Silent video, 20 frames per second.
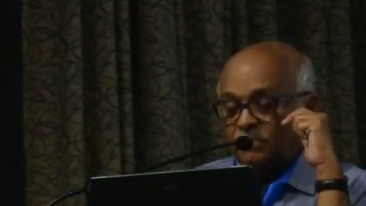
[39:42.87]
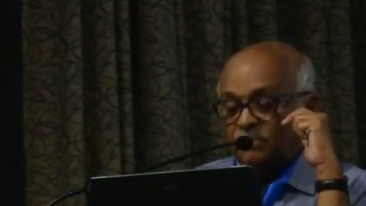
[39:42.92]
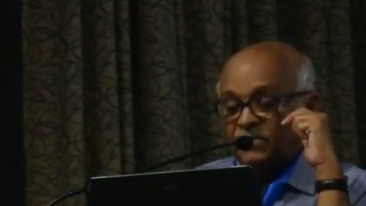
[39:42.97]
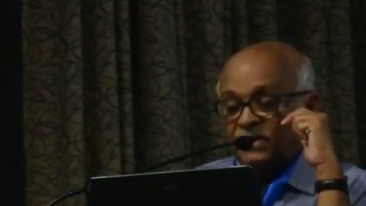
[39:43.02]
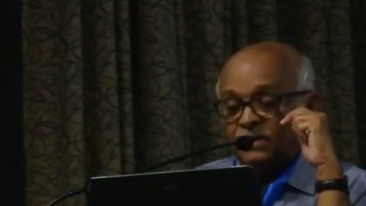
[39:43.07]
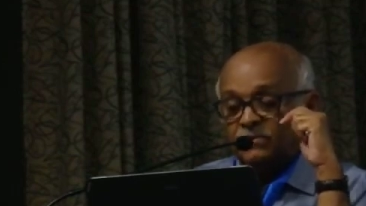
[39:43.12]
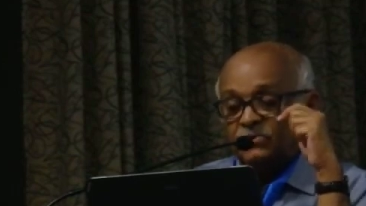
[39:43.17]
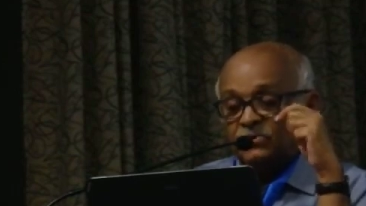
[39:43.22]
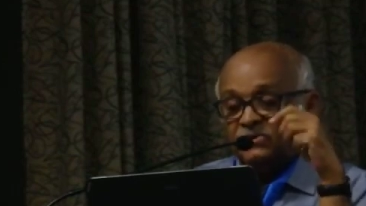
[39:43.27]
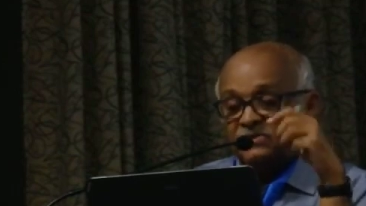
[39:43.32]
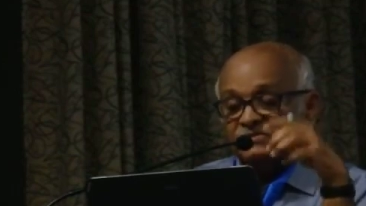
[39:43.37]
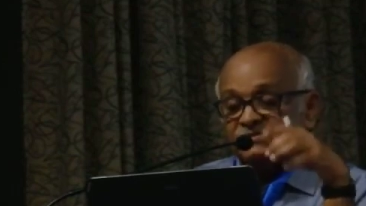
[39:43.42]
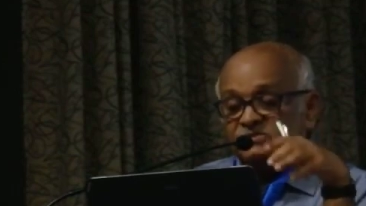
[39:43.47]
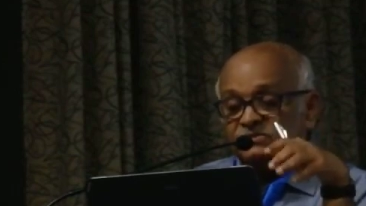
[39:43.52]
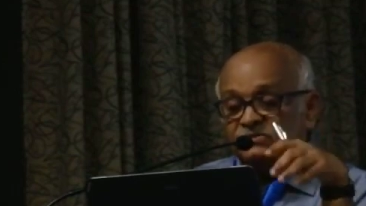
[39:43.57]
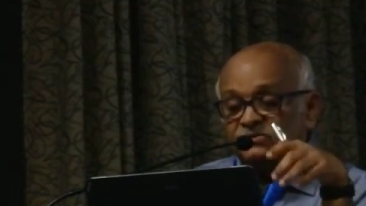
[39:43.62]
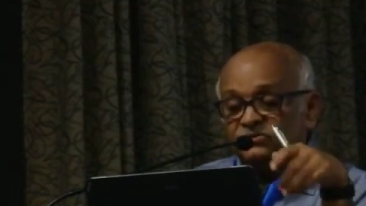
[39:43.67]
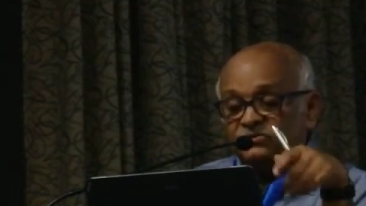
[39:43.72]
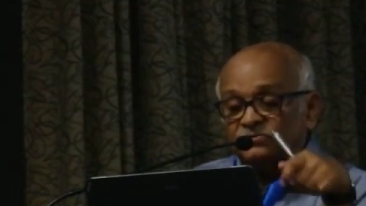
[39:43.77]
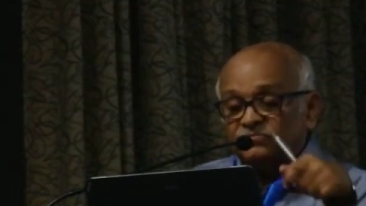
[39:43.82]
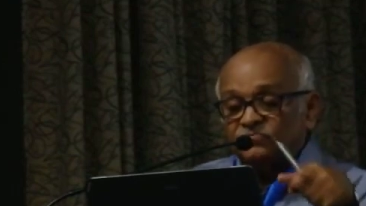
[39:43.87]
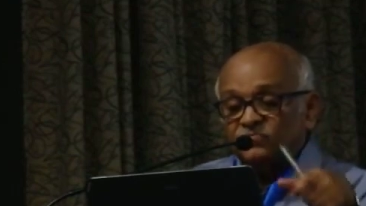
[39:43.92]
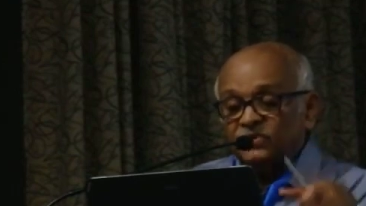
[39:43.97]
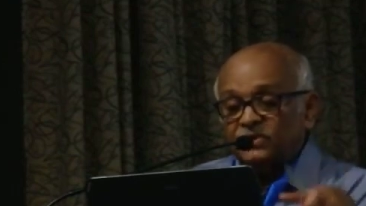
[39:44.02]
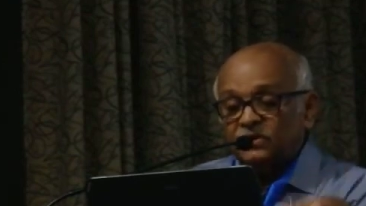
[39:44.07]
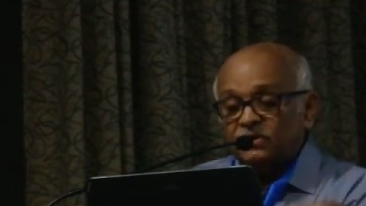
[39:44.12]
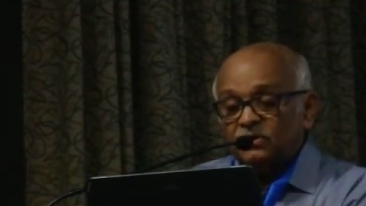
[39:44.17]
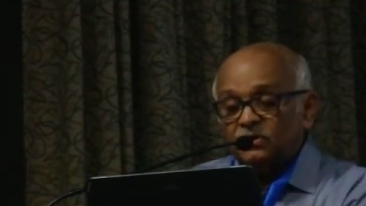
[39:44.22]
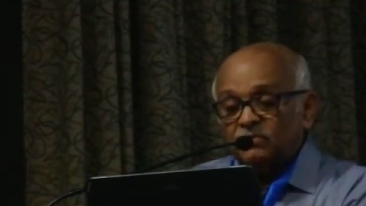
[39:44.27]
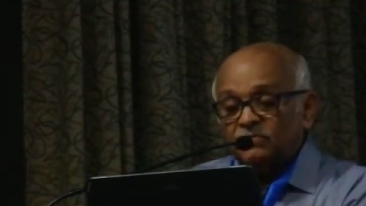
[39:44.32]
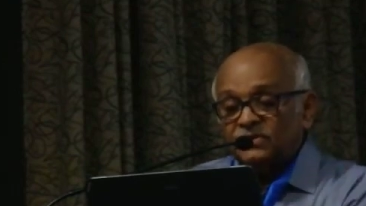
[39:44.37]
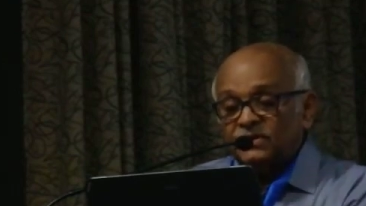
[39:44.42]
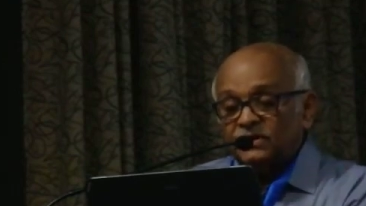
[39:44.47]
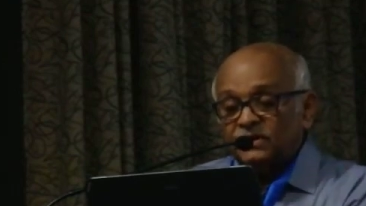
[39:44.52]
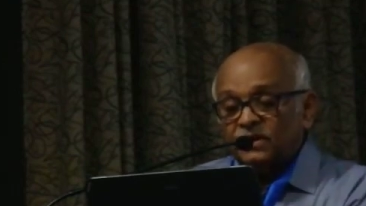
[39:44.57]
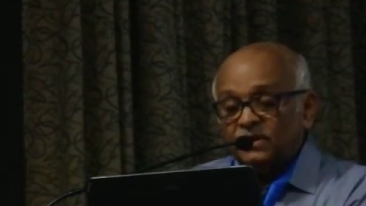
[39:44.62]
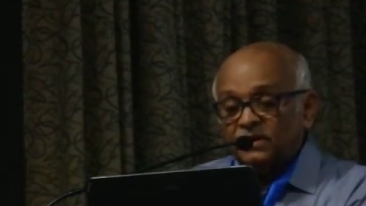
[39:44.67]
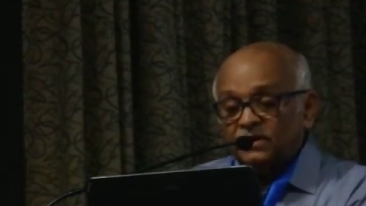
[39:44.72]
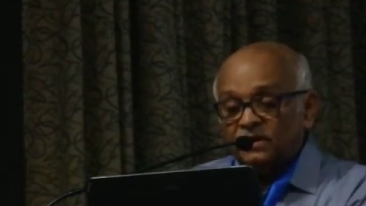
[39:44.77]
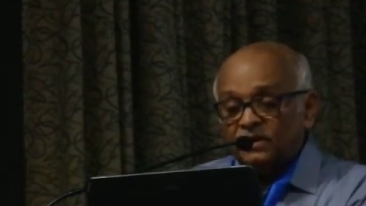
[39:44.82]
Metabolic syndrome, very common
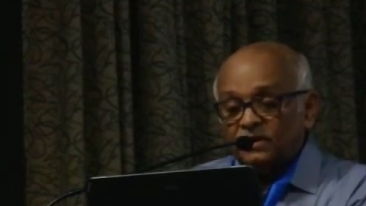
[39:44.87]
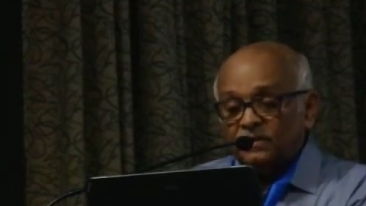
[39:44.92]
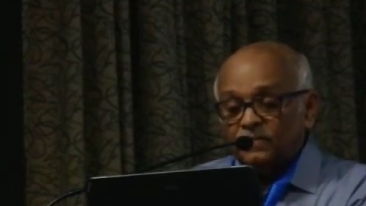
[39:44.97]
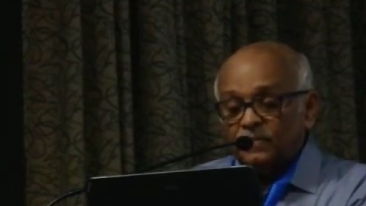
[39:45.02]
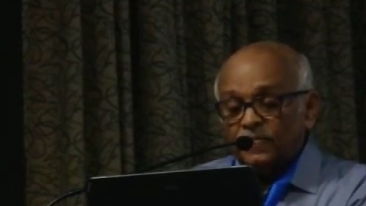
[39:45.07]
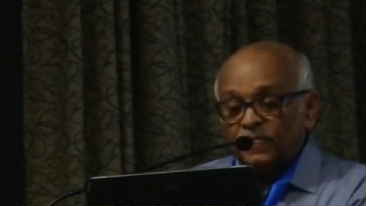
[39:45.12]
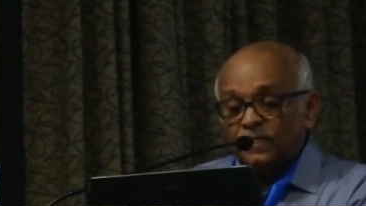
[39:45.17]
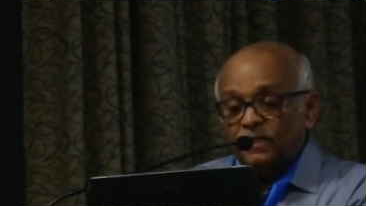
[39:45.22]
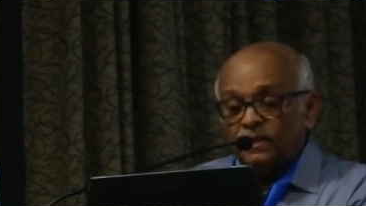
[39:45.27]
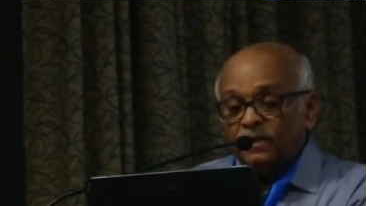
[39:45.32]
in Kerala.